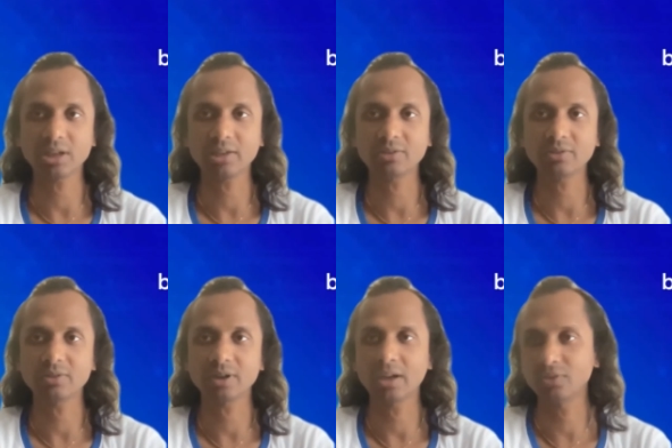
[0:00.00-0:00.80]
like
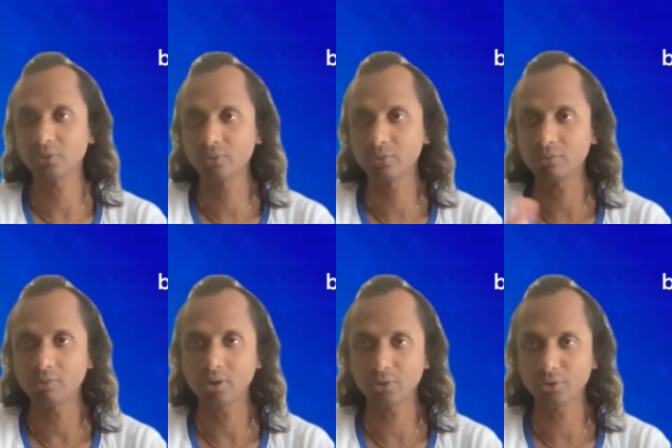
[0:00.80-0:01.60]
as you
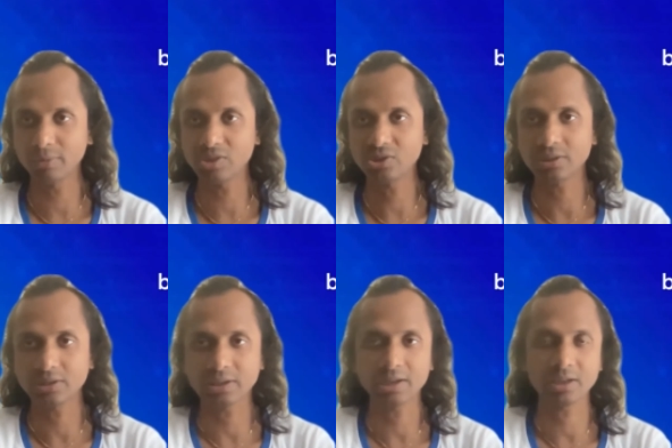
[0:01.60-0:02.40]
also mentioned at
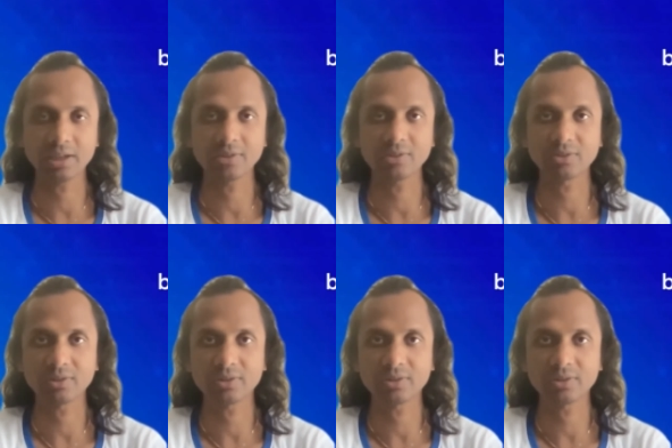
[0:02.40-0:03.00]
the end, like it's